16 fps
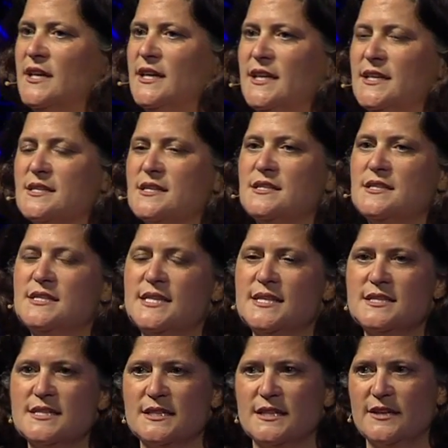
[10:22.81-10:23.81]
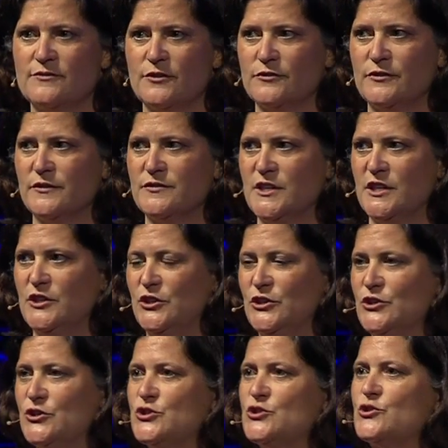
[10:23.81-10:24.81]
has consistently for 15
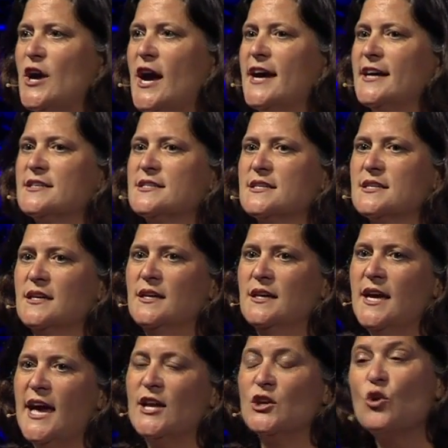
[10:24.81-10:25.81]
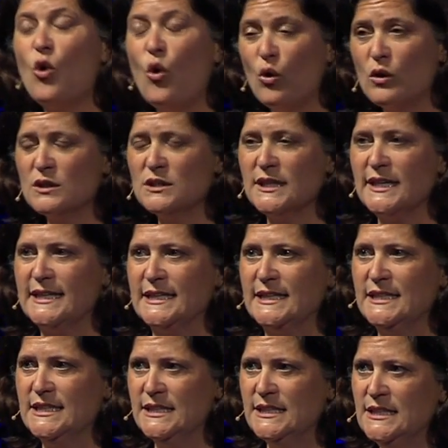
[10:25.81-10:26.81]
years tracked and
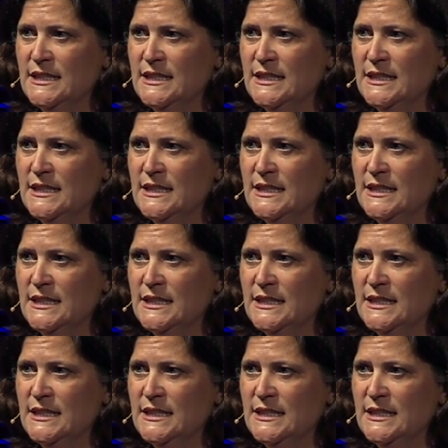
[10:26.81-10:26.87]
correlated